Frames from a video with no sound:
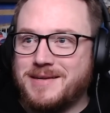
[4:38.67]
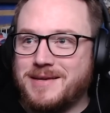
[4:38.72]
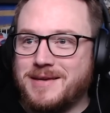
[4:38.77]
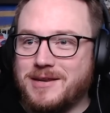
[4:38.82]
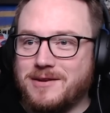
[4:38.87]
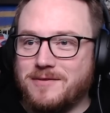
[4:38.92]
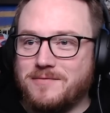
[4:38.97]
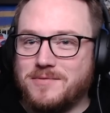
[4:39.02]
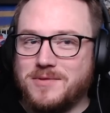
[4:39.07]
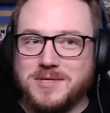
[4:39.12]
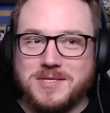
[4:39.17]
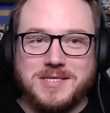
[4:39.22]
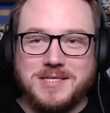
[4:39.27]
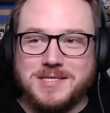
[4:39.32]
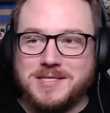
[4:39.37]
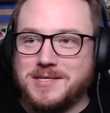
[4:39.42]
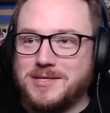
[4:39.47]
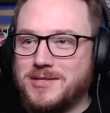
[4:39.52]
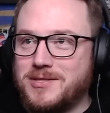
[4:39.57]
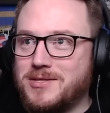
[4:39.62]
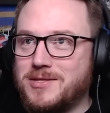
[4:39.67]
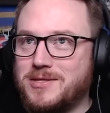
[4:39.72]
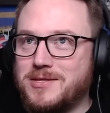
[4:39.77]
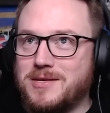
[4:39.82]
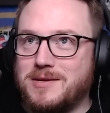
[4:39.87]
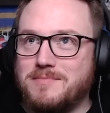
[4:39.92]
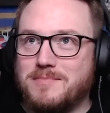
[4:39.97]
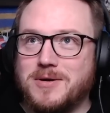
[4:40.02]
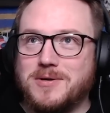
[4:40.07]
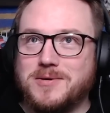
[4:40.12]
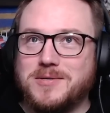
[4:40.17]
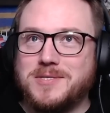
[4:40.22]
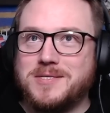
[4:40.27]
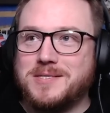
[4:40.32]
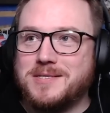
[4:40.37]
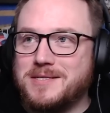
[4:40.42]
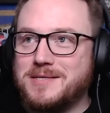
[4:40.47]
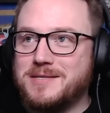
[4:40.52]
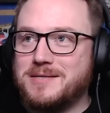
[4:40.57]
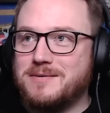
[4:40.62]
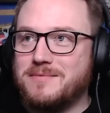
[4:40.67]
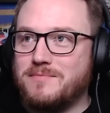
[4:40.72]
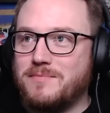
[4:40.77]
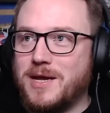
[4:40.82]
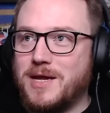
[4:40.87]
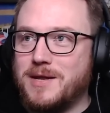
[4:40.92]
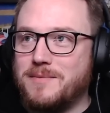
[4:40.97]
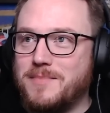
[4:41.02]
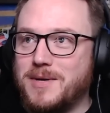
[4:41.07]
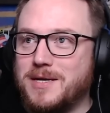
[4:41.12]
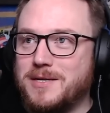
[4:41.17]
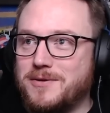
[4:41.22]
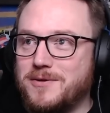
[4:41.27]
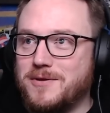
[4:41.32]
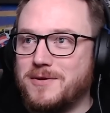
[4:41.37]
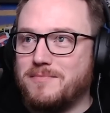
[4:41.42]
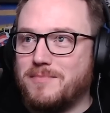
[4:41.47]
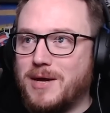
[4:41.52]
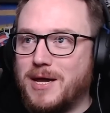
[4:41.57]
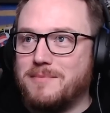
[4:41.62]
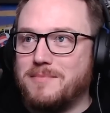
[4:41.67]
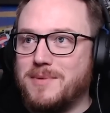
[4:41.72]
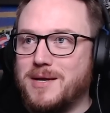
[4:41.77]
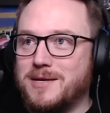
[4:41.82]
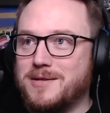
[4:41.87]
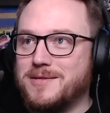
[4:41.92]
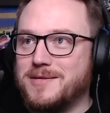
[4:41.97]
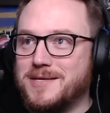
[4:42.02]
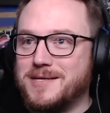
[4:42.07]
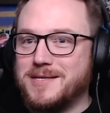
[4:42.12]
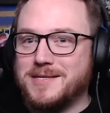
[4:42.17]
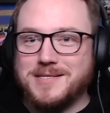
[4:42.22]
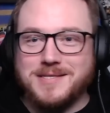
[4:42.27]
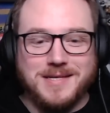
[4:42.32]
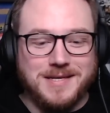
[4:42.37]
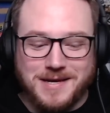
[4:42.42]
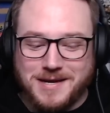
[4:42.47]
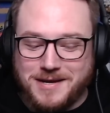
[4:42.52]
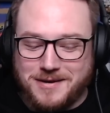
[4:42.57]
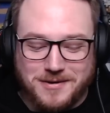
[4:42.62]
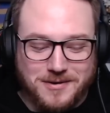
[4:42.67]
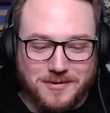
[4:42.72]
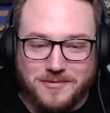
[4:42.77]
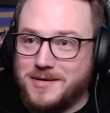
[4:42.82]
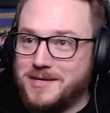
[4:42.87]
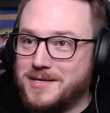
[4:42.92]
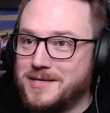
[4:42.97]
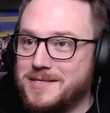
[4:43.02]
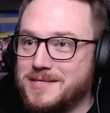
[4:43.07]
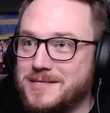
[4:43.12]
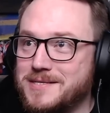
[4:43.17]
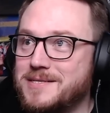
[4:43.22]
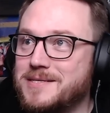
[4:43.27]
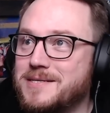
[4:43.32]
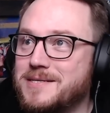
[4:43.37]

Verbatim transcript: and if this isn't the most Band-Maid doing Band-Maid things, then I don't know what is.